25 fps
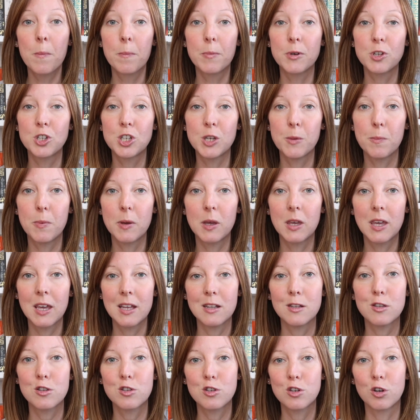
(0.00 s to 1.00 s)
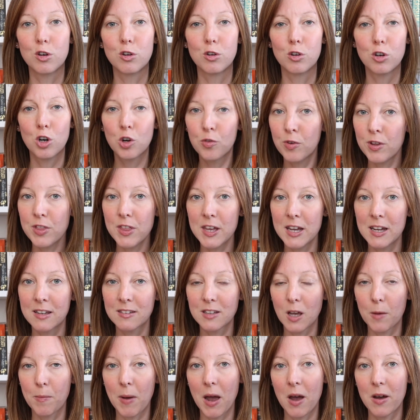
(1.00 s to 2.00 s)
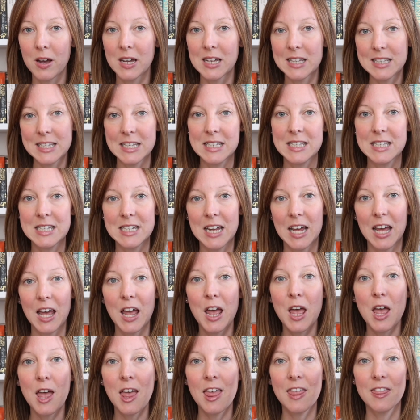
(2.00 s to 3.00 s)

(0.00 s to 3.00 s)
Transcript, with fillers: but she begins to uncover things about her sister